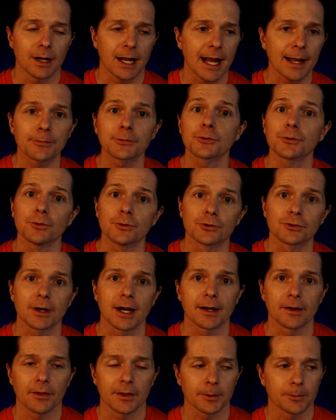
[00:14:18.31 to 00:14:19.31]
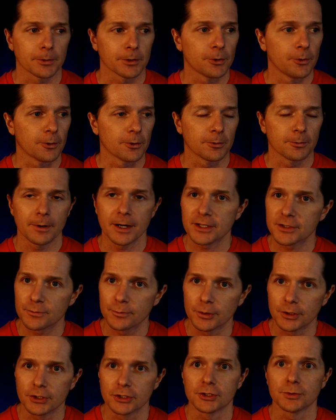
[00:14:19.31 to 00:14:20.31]
absolutely try to like record race
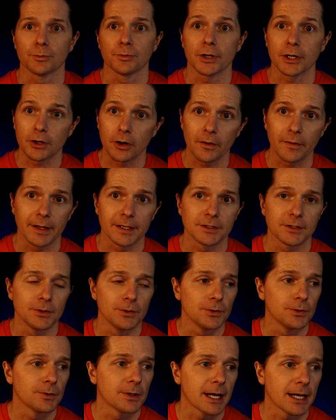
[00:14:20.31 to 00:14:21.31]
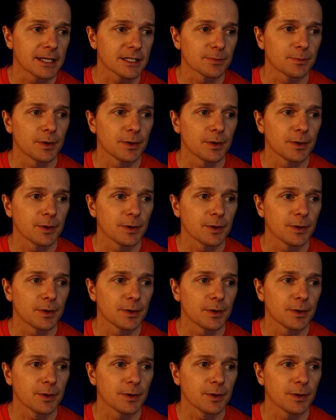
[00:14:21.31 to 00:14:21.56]
footage and bring all that to you guys.